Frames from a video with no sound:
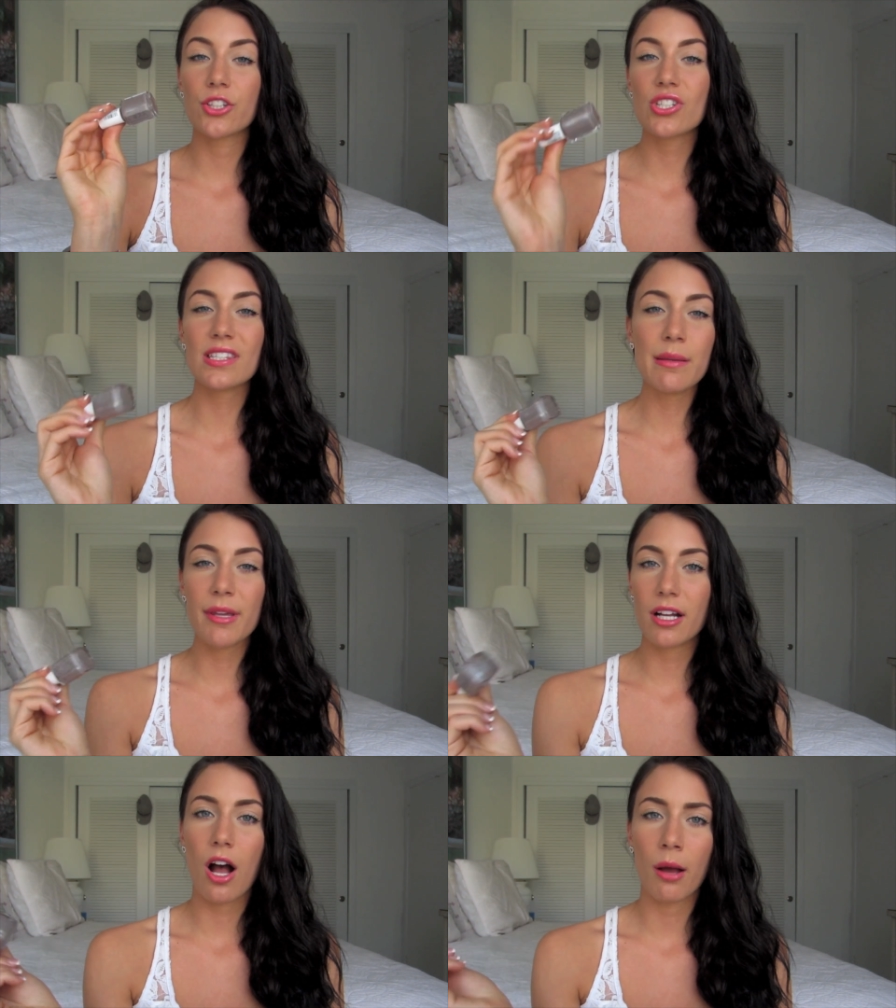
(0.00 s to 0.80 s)
Just leave
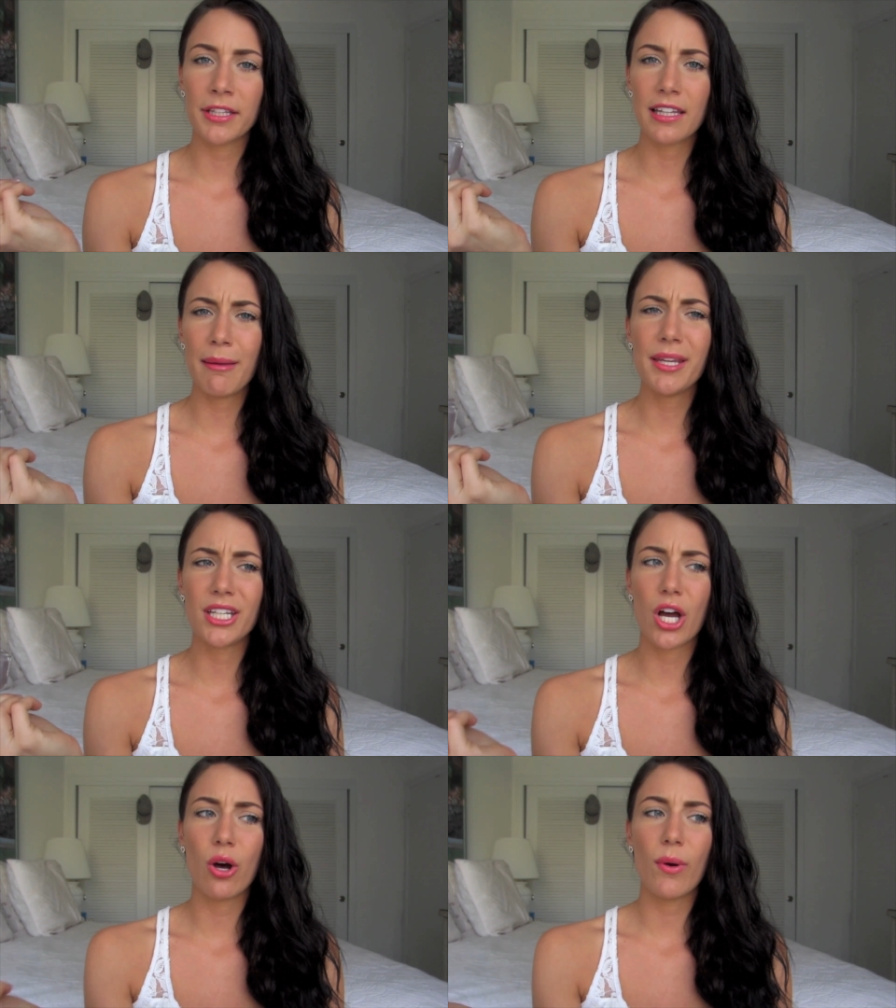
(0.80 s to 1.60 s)
me a comment. Let me
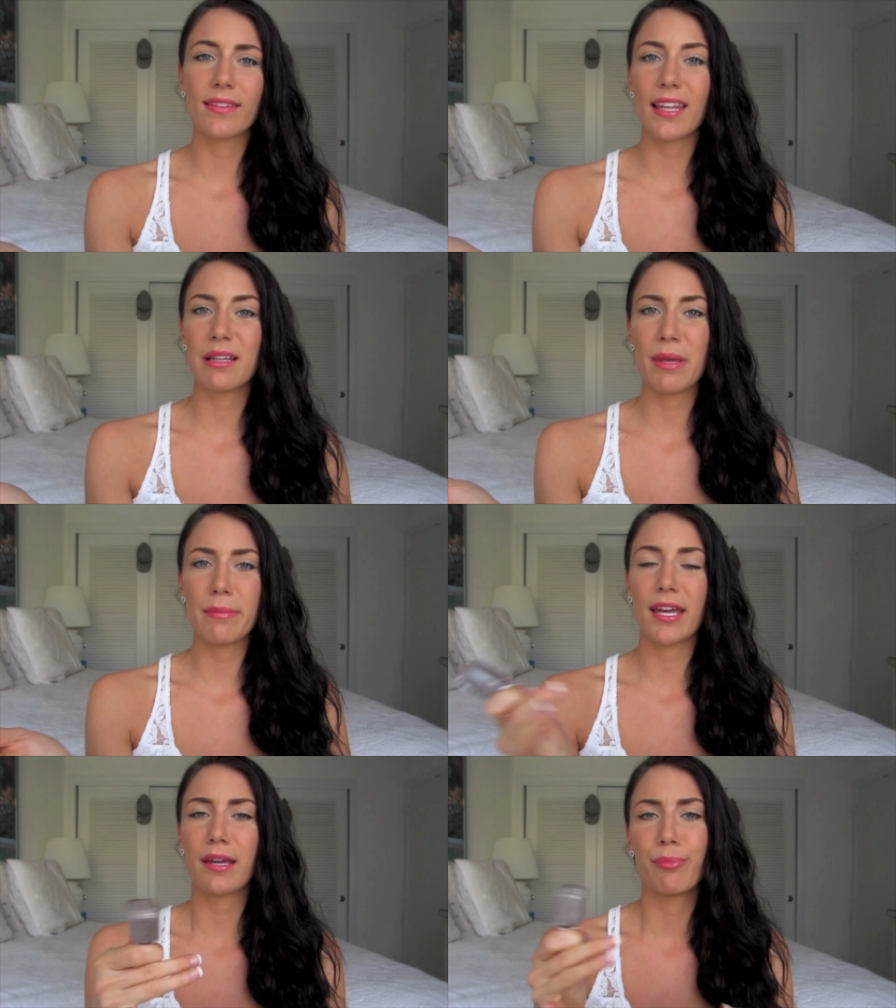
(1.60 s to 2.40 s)
know. And, like,
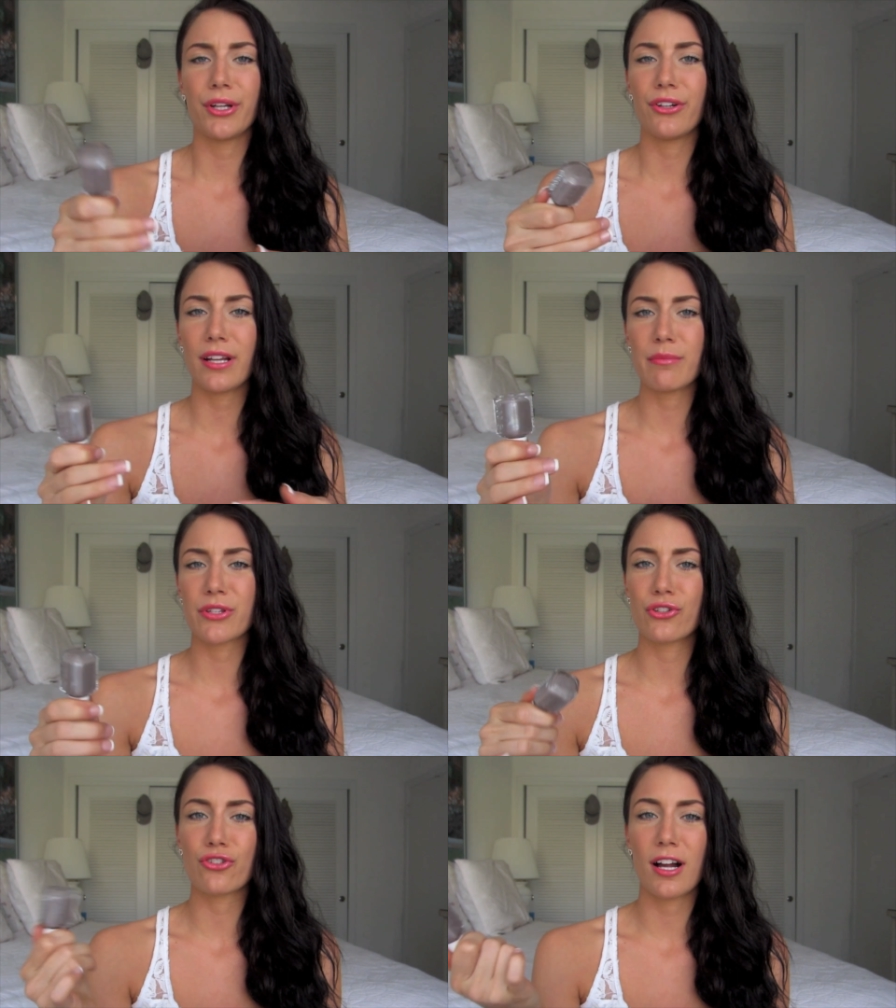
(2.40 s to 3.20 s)
maybe I could put your names
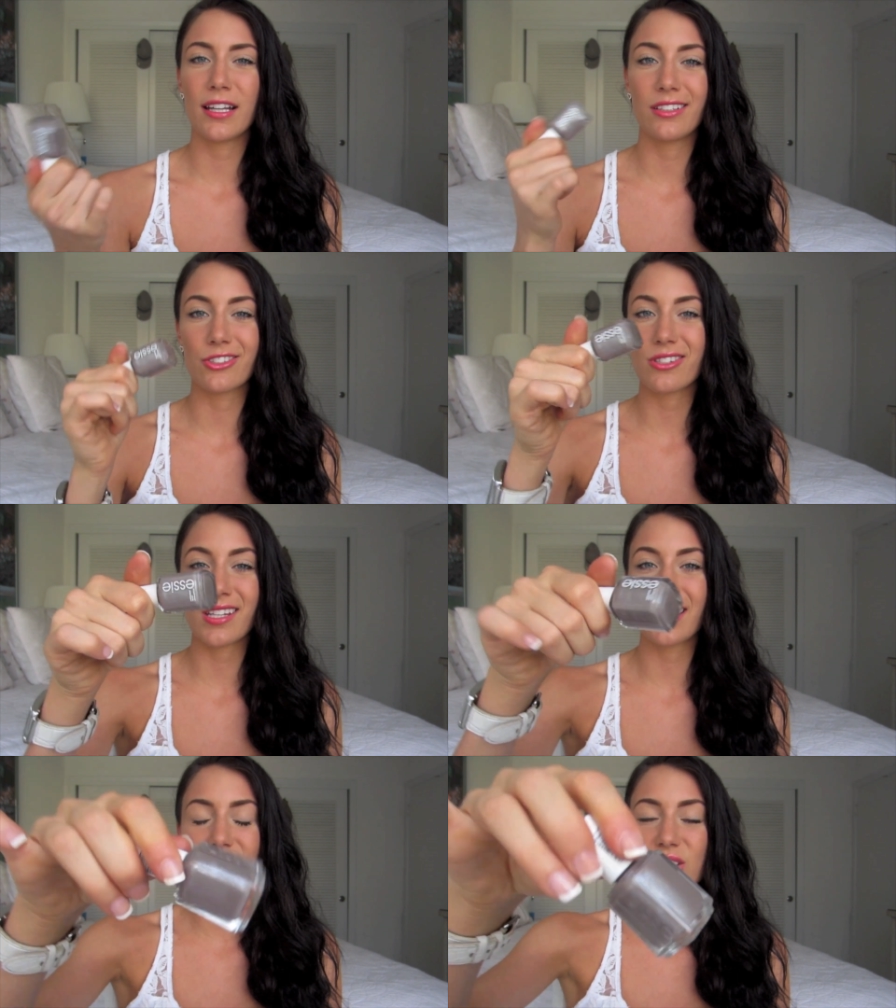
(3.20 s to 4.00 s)
in a drawing and just
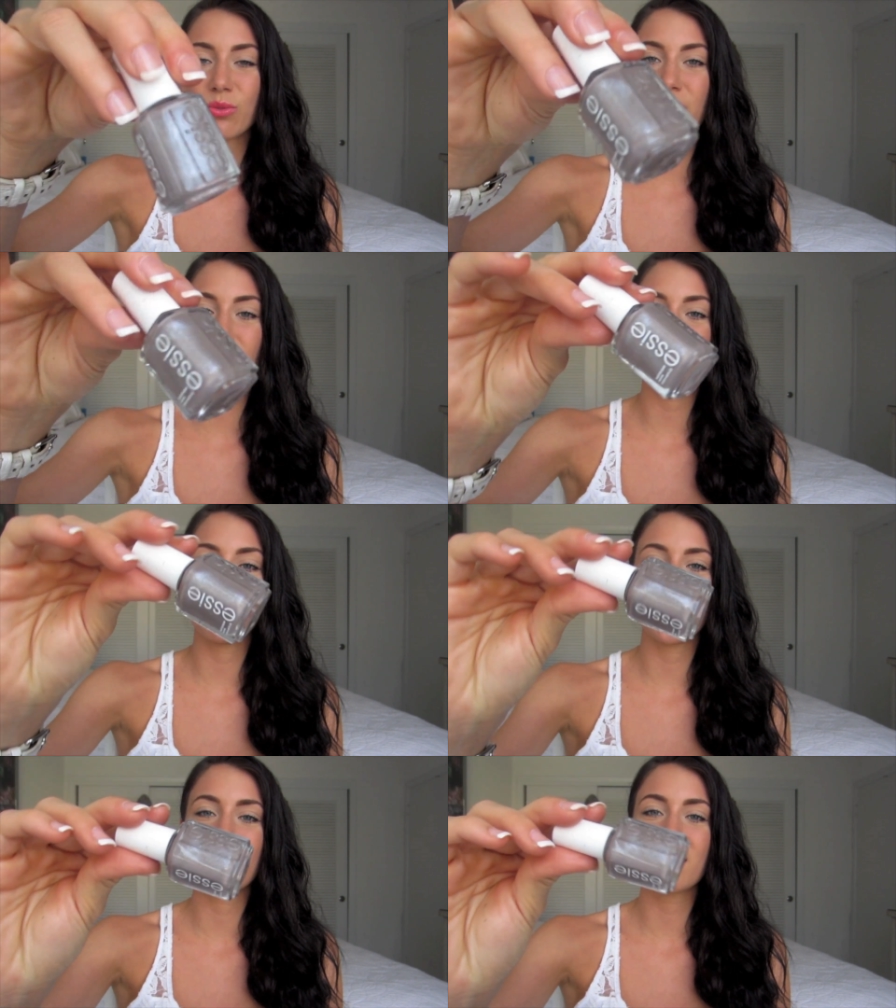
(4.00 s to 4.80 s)
send this to one of you.
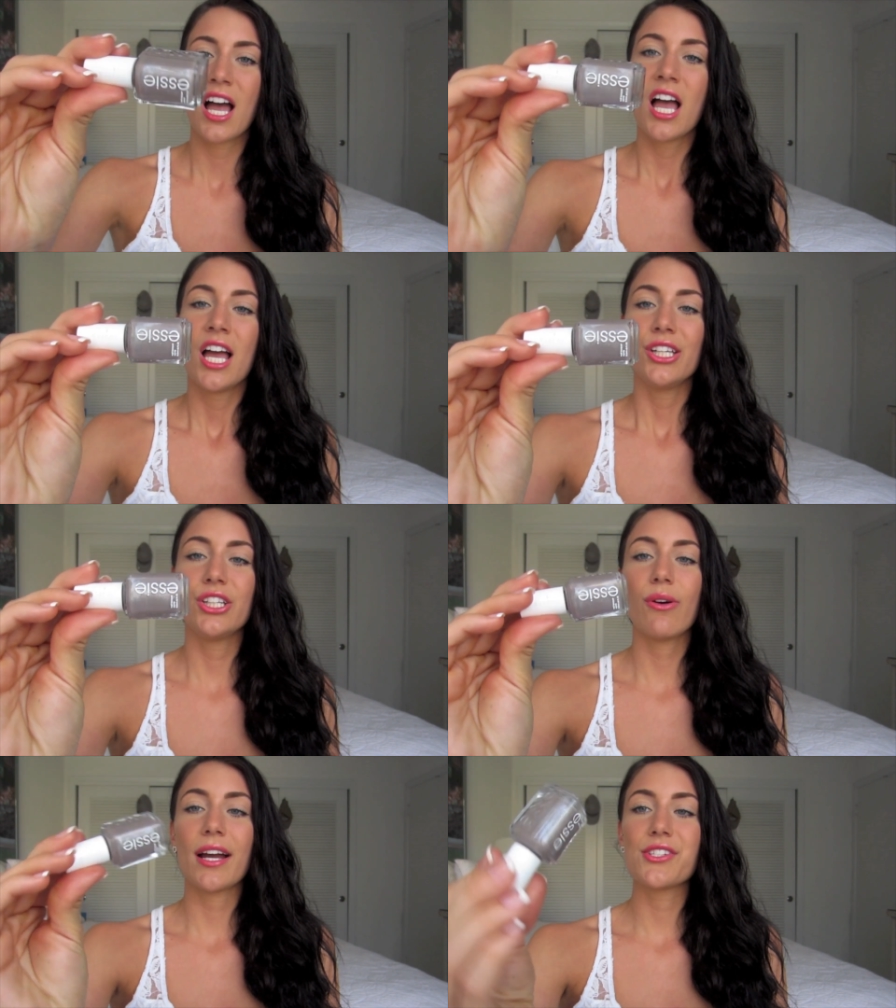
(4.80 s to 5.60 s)
Because, you
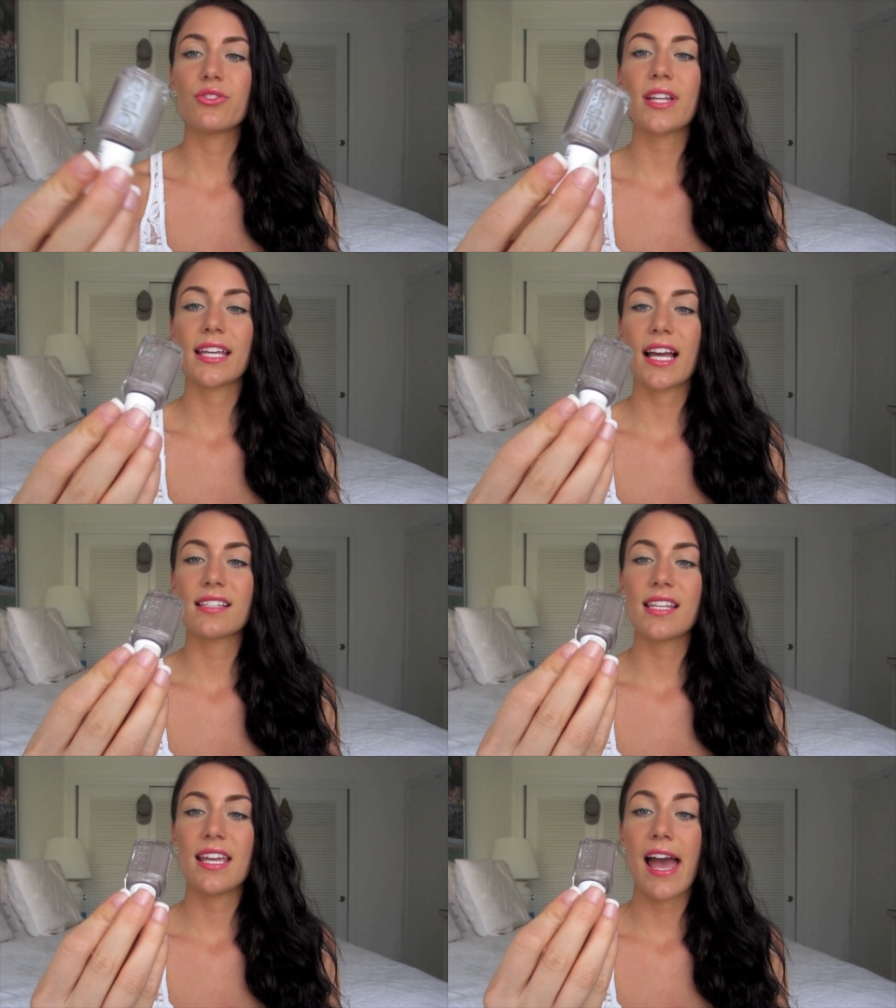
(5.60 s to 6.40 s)
know, I do like
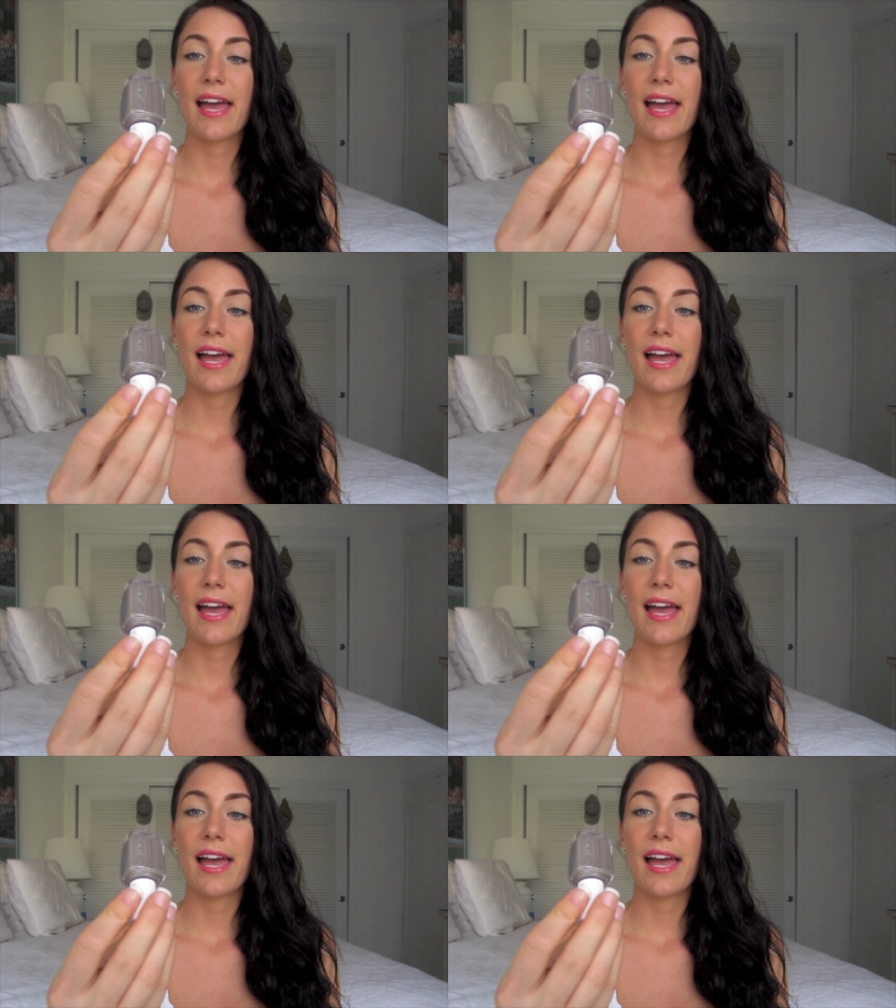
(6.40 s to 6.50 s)
Essie.